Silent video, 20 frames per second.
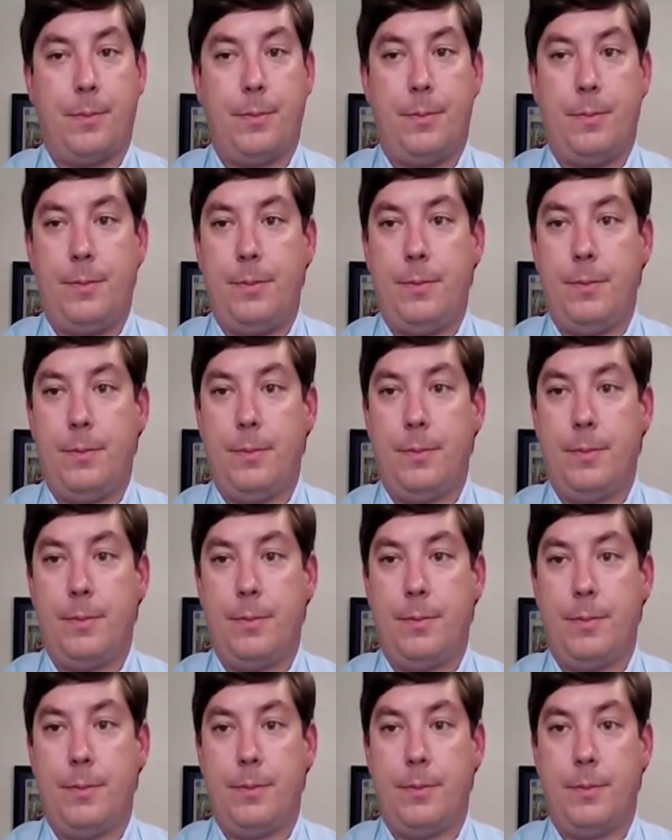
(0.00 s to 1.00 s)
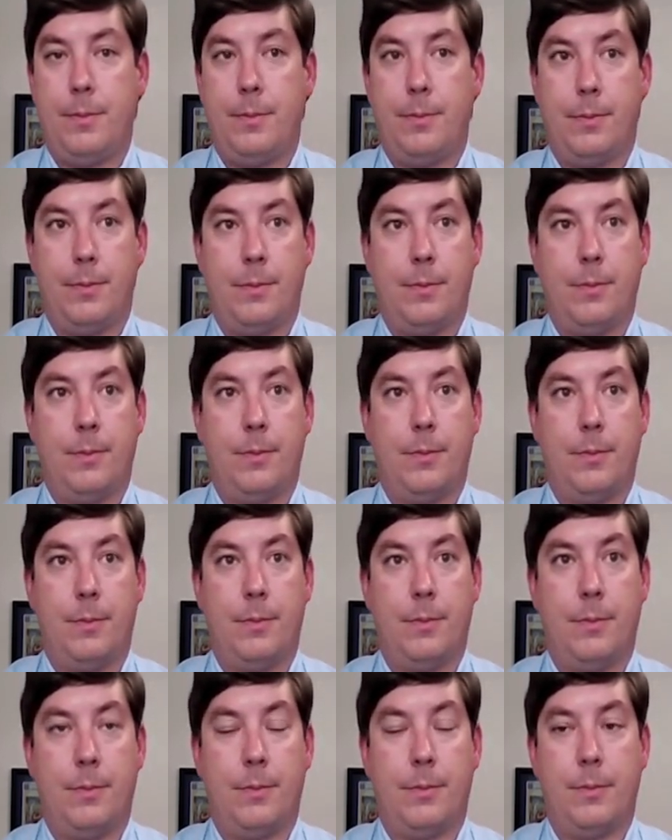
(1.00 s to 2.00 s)

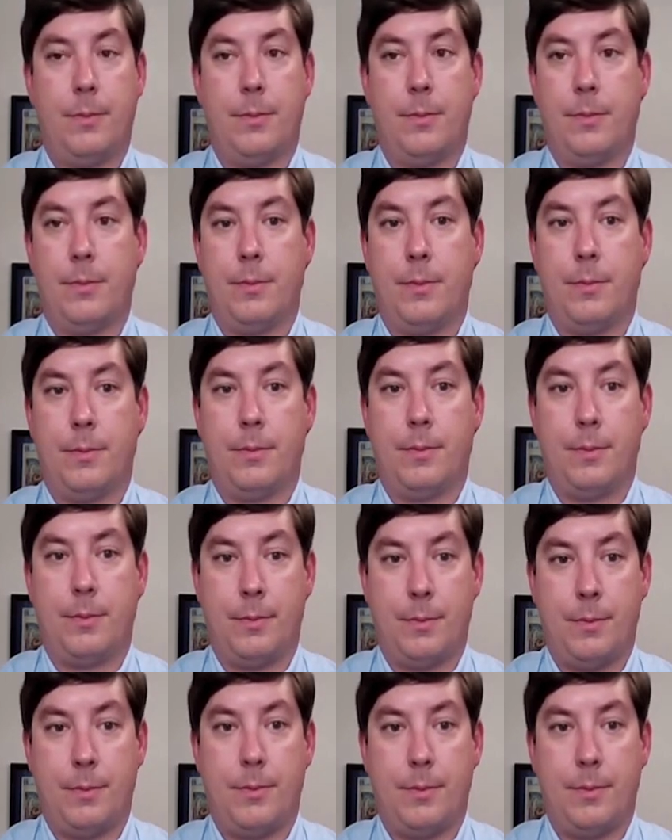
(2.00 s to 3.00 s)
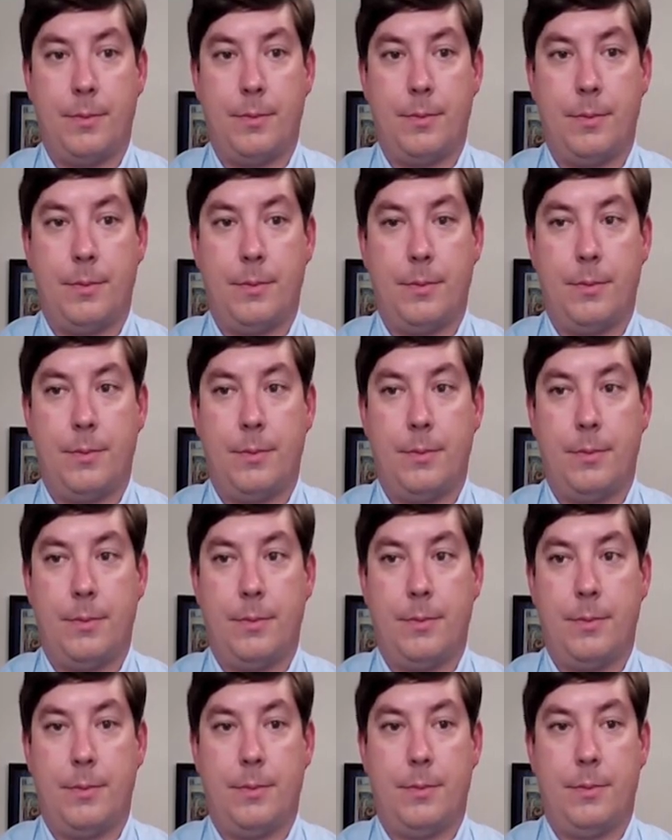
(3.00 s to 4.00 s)

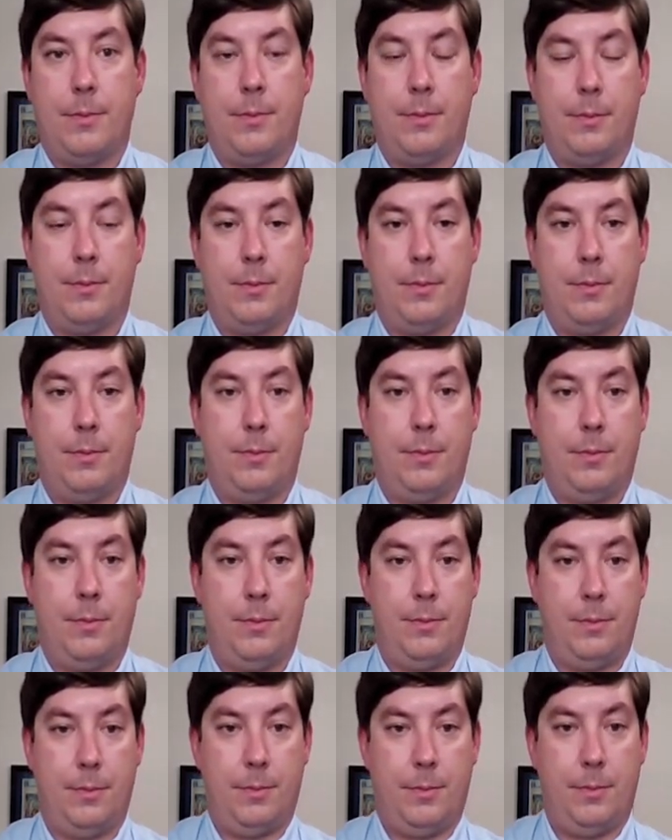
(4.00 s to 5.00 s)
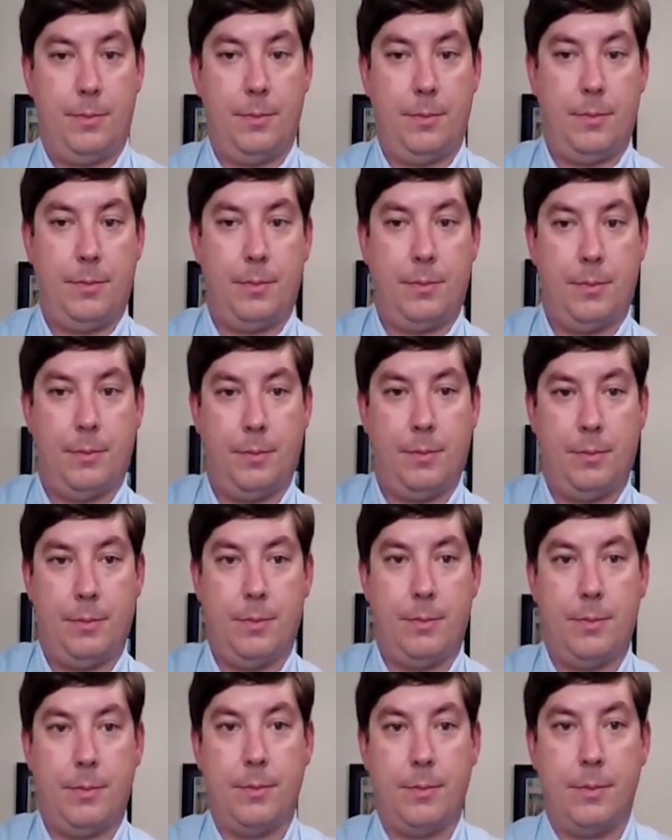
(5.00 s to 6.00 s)

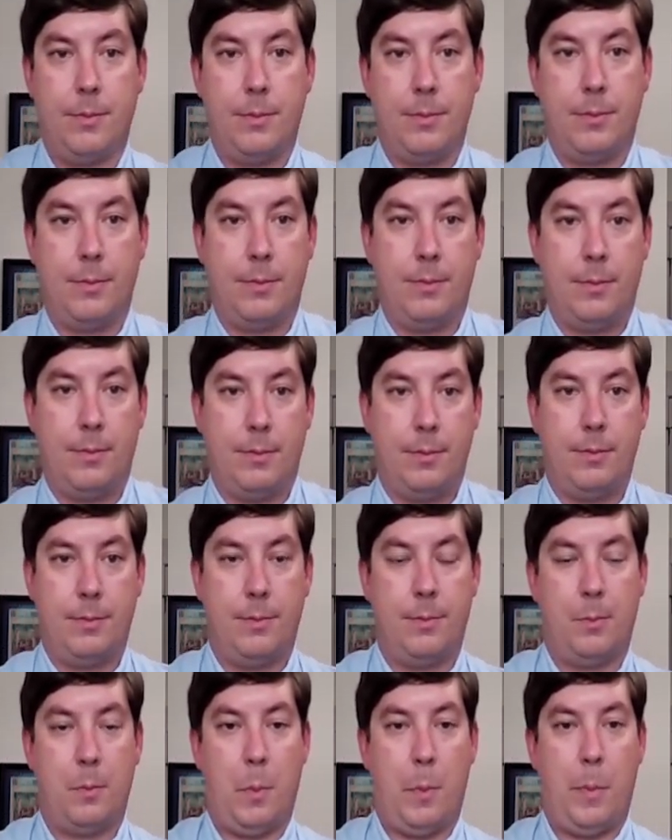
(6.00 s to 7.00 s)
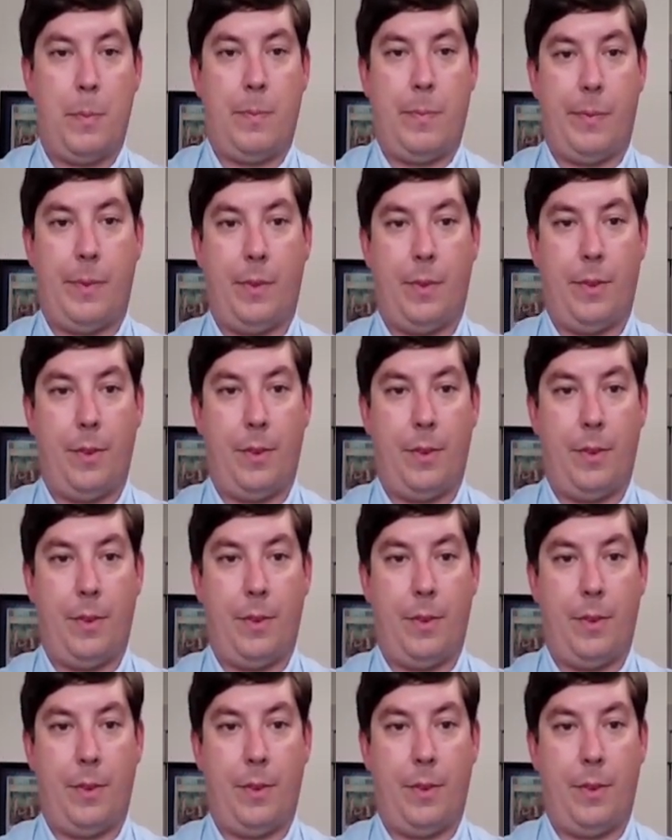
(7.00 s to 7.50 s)
[no speech]